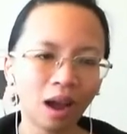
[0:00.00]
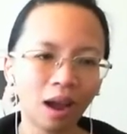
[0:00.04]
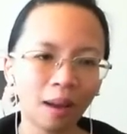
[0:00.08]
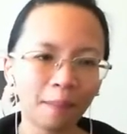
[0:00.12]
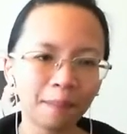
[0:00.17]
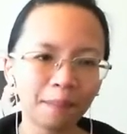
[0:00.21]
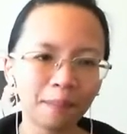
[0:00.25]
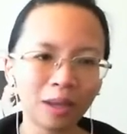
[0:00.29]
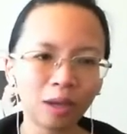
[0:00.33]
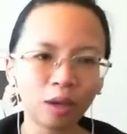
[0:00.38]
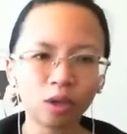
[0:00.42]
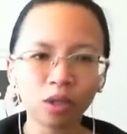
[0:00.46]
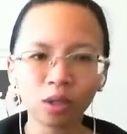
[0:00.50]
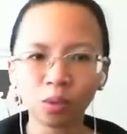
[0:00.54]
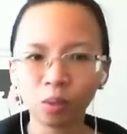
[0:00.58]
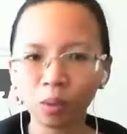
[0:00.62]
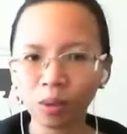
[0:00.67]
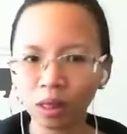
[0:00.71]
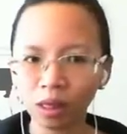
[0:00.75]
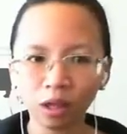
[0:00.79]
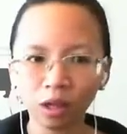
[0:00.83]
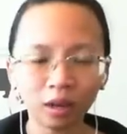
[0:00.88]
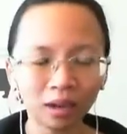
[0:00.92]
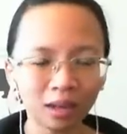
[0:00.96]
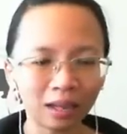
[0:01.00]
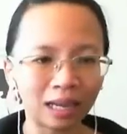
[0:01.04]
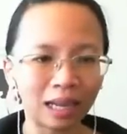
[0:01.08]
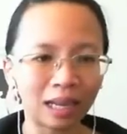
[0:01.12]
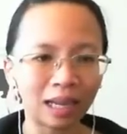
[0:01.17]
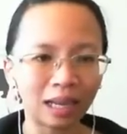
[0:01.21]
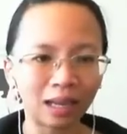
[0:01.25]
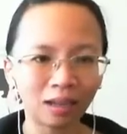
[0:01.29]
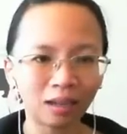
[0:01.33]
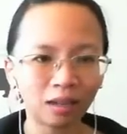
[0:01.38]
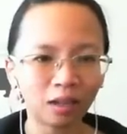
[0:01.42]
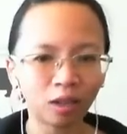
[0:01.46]
because with
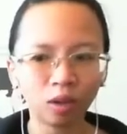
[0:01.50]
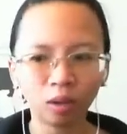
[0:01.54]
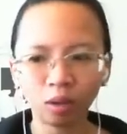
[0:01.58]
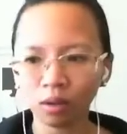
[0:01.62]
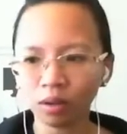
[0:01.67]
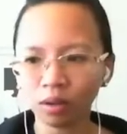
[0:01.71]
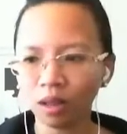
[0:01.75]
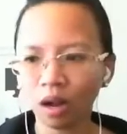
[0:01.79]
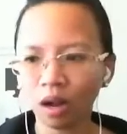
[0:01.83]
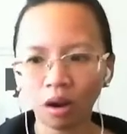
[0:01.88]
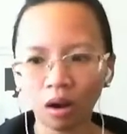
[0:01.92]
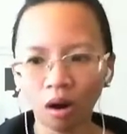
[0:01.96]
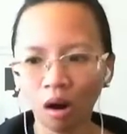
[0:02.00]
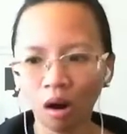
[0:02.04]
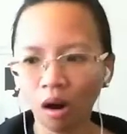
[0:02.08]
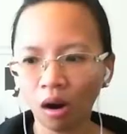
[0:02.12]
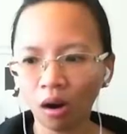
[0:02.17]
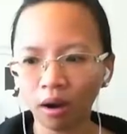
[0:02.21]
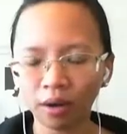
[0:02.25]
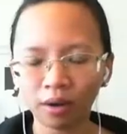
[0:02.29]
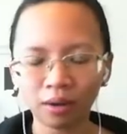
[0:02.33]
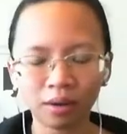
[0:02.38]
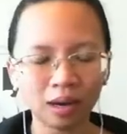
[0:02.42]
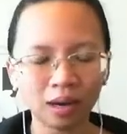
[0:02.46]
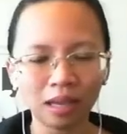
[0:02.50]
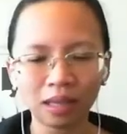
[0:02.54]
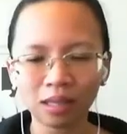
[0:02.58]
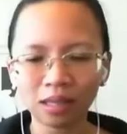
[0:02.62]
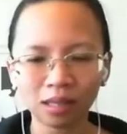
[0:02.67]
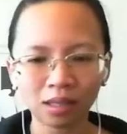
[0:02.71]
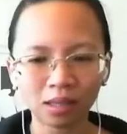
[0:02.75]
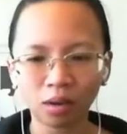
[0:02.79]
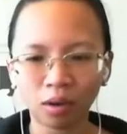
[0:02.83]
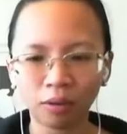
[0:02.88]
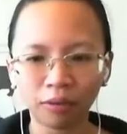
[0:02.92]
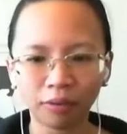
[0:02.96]
learning, there are
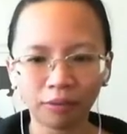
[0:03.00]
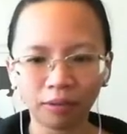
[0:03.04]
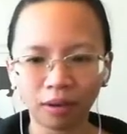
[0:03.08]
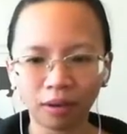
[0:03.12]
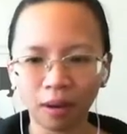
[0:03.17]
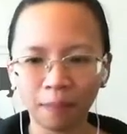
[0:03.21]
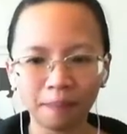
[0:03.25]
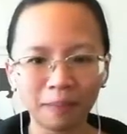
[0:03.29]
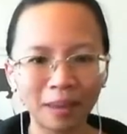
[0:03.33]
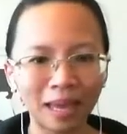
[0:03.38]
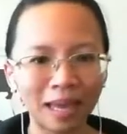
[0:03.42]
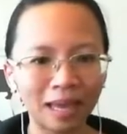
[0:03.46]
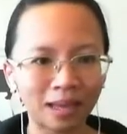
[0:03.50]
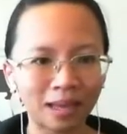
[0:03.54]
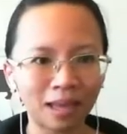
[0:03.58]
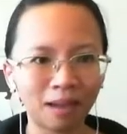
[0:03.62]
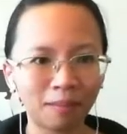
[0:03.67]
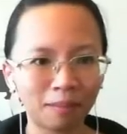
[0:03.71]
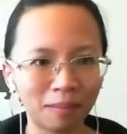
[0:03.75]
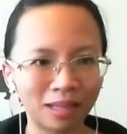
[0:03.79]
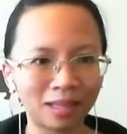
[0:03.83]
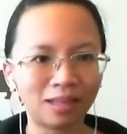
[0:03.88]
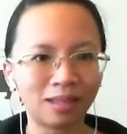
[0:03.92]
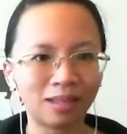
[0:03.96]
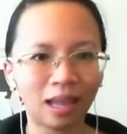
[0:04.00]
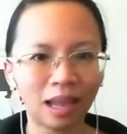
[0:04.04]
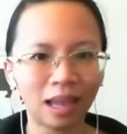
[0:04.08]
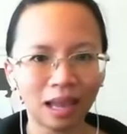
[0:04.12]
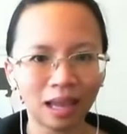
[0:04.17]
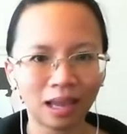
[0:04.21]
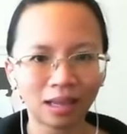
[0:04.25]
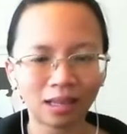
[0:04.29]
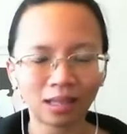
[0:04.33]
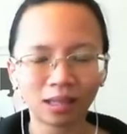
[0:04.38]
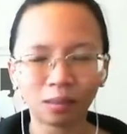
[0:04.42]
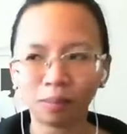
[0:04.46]
risks of making
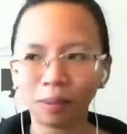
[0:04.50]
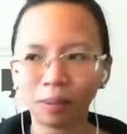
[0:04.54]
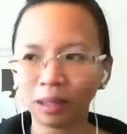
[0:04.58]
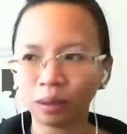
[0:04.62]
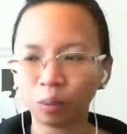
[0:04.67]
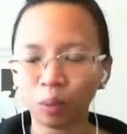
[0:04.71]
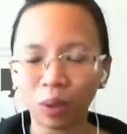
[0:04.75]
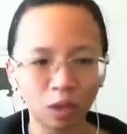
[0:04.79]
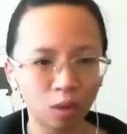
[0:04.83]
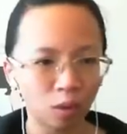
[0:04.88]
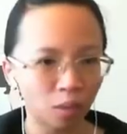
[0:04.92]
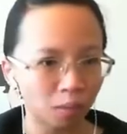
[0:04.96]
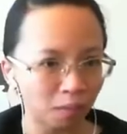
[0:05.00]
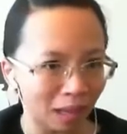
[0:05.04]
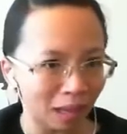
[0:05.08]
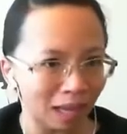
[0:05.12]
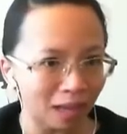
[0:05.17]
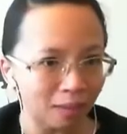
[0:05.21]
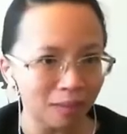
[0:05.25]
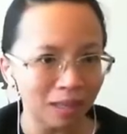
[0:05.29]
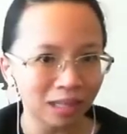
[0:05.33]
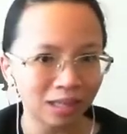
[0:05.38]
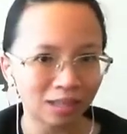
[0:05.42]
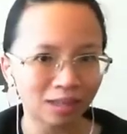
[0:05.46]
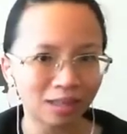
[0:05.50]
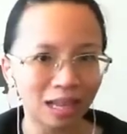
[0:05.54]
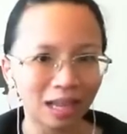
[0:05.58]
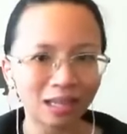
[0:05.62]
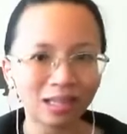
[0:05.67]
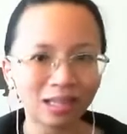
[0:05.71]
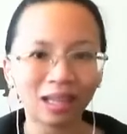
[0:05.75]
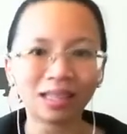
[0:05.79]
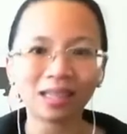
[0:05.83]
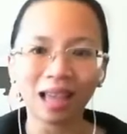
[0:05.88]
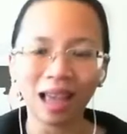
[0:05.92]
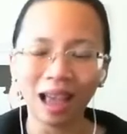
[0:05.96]
mistakes. But when you make mistakes,
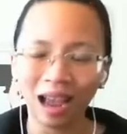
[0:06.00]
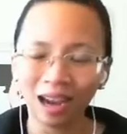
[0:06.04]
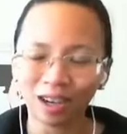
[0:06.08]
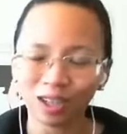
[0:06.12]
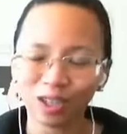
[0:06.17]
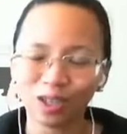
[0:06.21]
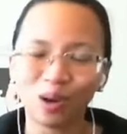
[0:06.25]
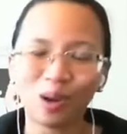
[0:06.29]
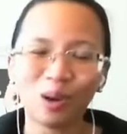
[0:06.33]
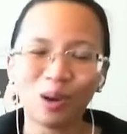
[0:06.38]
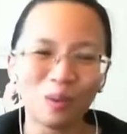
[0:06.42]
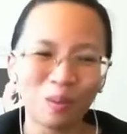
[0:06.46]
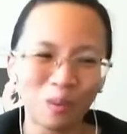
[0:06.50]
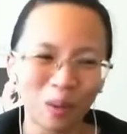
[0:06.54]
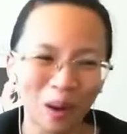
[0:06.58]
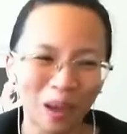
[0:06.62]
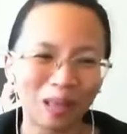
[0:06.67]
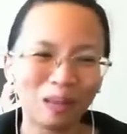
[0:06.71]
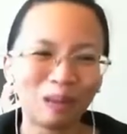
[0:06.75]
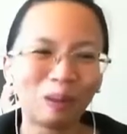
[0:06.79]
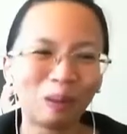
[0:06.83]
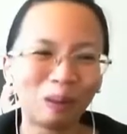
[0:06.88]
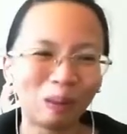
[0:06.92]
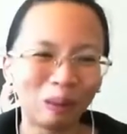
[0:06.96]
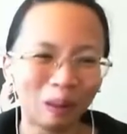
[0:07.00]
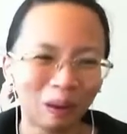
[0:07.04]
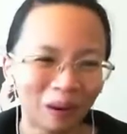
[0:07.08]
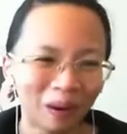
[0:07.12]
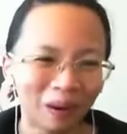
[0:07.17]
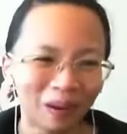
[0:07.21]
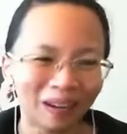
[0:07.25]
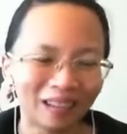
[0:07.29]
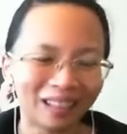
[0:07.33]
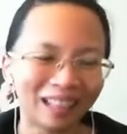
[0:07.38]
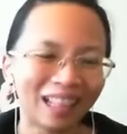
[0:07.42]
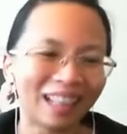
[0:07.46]
that's actually when you
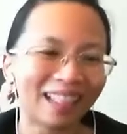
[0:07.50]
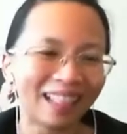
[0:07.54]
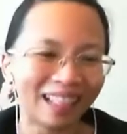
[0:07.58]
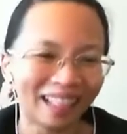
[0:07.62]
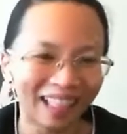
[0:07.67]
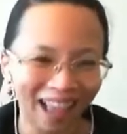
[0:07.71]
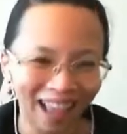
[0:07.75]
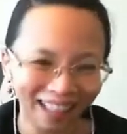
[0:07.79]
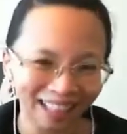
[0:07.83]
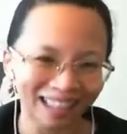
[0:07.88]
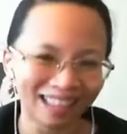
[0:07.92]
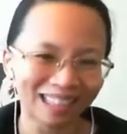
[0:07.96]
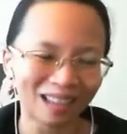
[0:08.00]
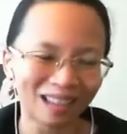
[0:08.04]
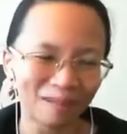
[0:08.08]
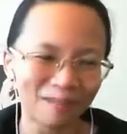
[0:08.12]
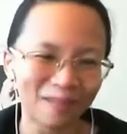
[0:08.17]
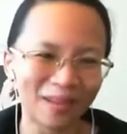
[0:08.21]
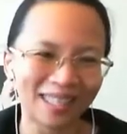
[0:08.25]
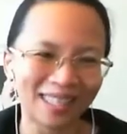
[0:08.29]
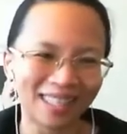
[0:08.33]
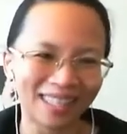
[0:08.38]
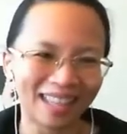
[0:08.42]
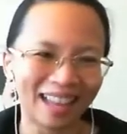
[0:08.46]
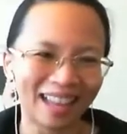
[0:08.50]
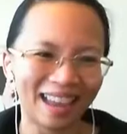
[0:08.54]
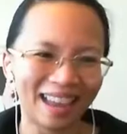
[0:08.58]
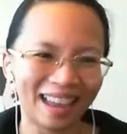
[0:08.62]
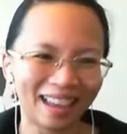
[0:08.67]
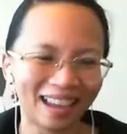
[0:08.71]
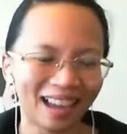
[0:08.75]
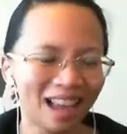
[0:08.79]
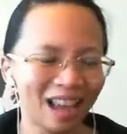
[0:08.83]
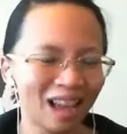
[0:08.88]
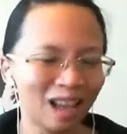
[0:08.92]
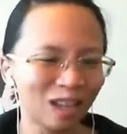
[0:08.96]
learn that that is a mistake,
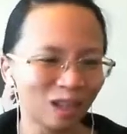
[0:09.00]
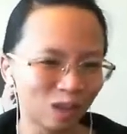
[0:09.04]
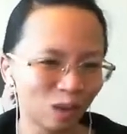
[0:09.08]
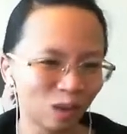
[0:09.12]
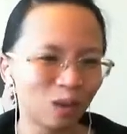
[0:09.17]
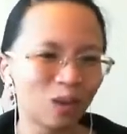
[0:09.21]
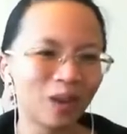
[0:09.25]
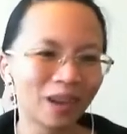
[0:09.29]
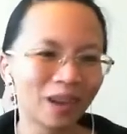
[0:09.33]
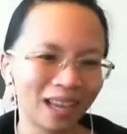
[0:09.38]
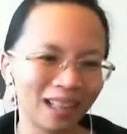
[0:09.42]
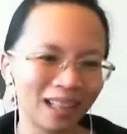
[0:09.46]
so you can